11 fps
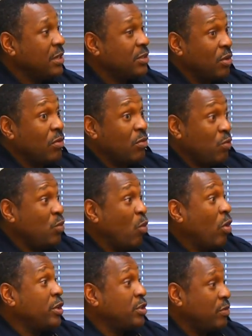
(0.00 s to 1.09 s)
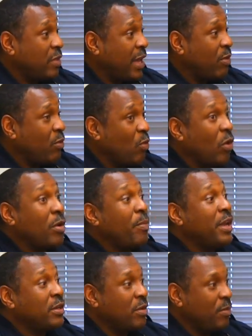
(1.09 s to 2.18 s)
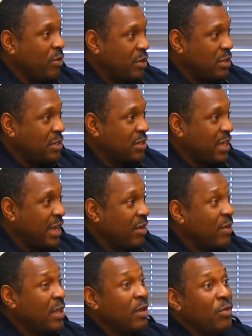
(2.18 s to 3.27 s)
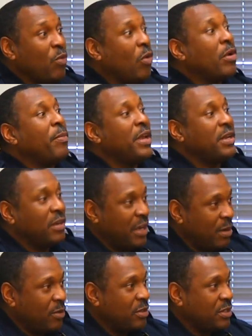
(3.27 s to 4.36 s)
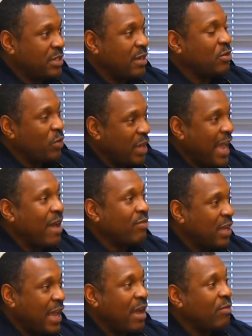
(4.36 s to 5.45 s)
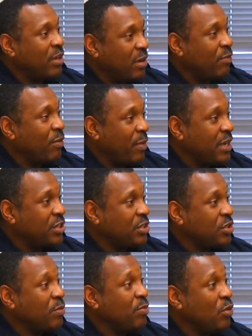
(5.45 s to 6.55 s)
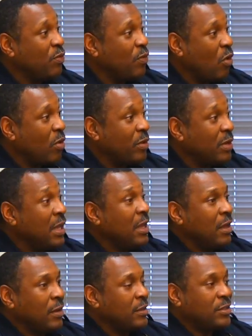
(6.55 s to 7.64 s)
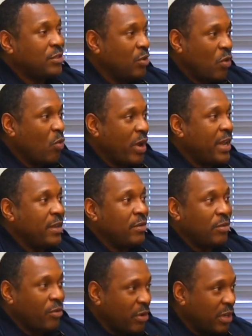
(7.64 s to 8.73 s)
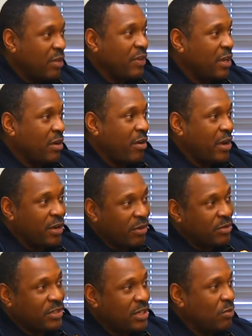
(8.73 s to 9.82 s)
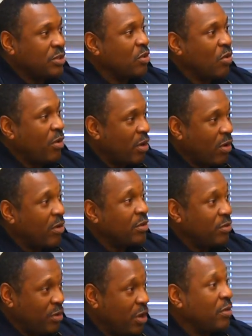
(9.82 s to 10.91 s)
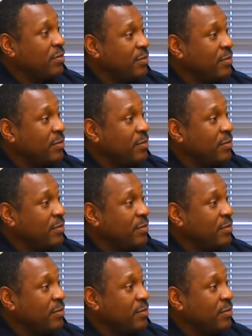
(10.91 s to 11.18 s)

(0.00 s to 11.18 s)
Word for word: So we want to do that. We want to make the community safe. We want to make the neighborhood safe, so we have to have the information to move forward. There's no way you're living in an area and don't see what's going on. You right. know.